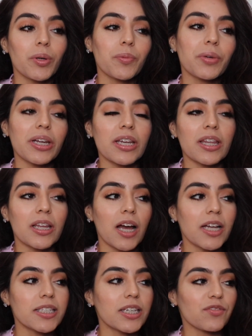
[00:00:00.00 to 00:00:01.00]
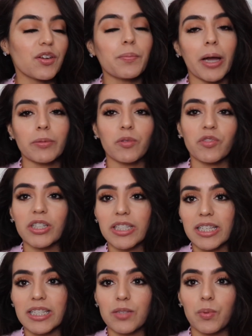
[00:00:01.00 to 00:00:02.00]
we read different Bible
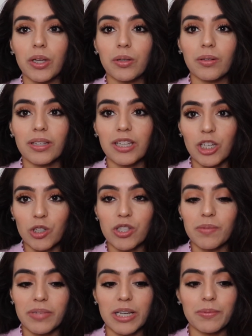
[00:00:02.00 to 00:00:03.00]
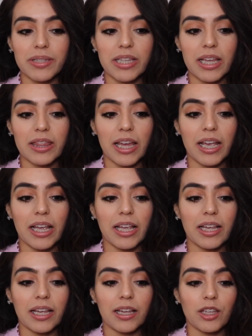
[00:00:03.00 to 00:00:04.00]
verses, we, you know, sometimes
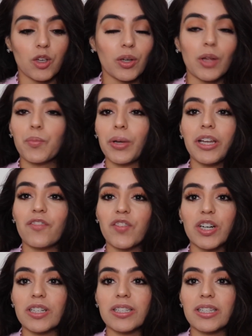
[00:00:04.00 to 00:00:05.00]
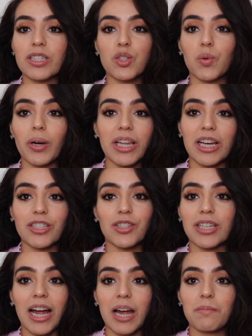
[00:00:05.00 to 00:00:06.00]
they, you can read a verse 20,
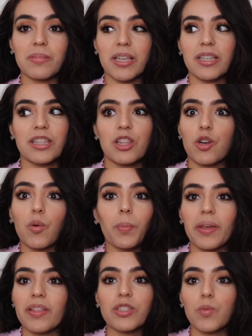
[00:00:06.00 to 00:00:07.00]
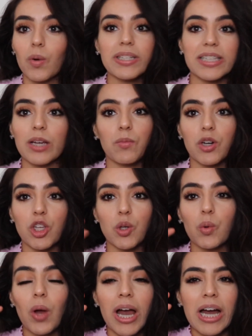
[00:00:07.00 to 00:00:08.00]
100 times and there will be this one time where
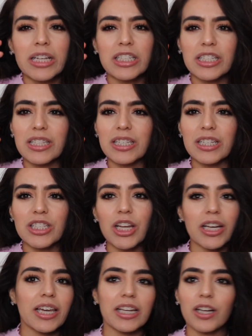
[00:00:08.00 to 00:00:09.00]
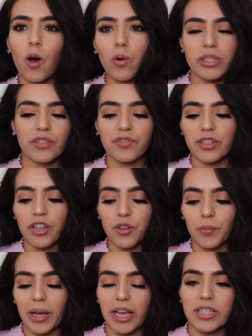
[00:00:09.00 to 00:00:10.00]
you just took it a whole different
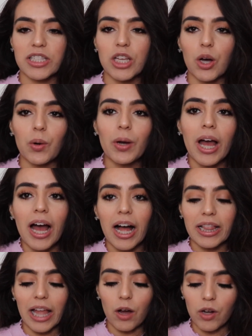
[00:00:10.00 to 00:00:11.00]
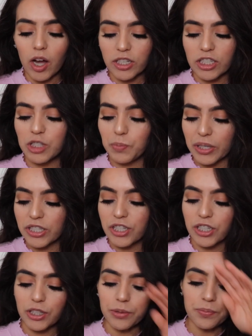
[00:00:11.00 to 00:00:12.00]
other way. So allow God to speak
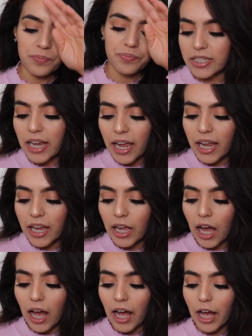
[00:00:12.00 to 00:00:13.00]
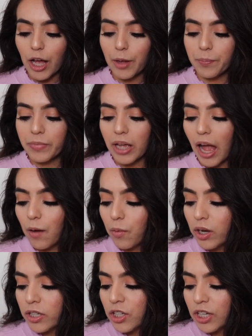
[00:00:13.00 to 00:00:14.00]
to you. Today, um, I
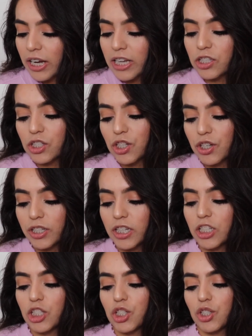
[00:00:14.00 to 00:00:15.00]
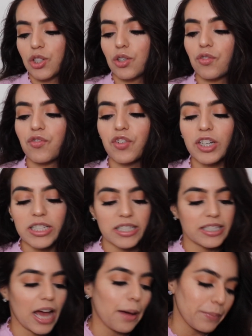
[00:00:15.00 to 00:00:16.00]
want you guys to turn into
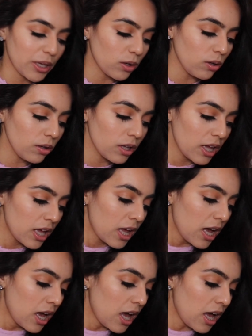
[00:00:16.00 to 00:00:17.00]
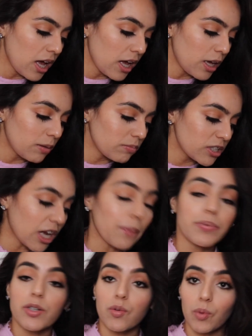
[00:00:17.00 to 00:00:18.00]
First Samuel um,
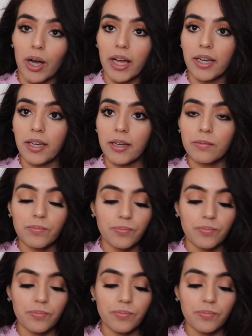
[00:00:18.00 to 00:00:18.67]
chapter 1.